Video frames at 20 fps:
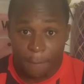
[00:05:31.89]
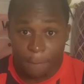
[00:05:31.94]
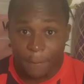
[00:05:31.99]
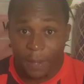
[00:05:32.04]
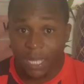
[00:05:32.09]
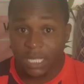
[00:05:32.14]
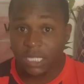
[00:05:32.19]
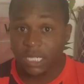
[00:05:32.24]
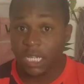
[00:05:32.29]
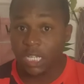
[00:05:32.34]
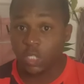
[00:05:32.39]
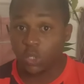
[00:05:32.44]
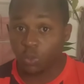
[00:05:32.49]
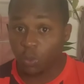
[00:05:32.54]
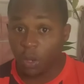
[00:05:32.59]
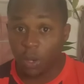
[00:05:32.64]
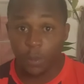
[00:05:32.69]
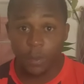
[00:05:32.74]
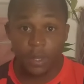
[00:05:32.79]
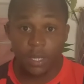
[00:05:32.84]
But as
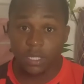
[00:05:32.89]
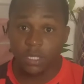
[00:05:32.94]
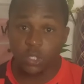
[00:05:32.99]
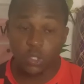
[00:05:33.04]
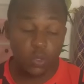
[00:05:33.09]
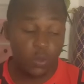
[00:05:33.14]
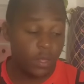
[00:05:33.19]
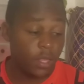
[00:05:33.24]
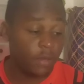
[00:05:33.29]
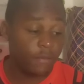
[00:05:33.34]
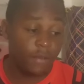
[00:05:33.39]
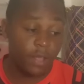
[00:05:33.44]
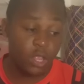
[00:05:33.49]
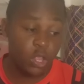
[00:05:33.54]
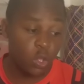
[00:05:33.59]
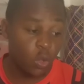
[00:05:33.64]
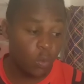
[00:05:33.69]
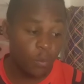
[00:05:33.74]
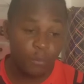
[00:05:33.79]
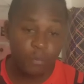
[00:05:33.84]
well as, you never
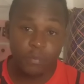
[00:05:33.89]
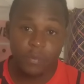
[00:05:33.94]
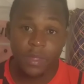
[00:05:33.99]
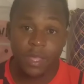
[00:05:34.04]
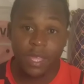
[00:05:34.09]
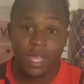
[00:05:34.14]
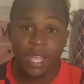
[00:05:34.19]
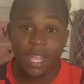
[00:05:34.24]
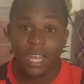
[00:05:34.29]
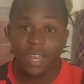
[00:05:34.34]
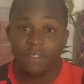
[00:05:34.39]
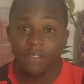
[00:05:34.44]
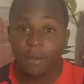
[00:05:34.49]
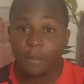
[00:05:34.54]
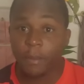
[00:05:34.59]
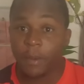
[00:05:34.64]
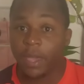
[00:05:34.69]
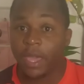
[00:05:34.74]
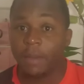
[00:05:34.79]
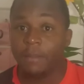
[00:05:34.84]
know,
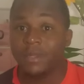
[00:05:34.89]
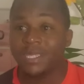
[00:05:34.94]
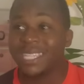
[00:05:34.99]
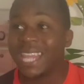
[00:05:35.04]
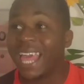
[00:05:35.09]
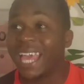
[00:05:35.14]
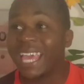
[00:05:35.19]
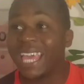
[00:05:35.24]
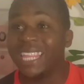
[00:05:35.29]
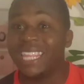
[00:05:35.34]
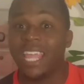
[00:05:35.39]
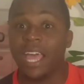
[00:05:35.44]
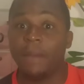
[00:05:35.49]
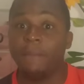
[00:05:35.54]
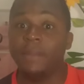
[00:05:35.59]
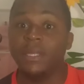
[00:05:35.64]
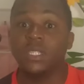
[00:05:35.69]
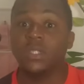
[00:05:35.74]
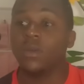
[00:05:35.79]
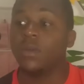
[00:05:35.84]
Liverpool game is like a
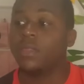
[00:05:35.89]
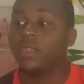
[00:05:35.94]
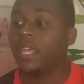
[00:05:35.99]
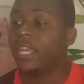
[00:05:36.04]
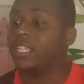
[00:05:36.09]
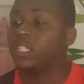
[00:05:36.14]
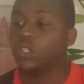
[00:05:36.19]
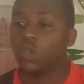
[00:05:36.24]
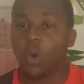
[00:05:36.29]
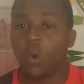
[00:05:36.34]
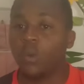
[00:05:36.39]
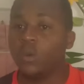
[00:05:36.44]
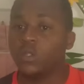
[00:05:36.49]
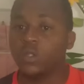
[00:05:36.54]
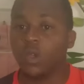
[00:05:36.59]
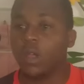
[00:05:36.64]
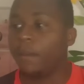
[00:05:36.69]
derby, so there is always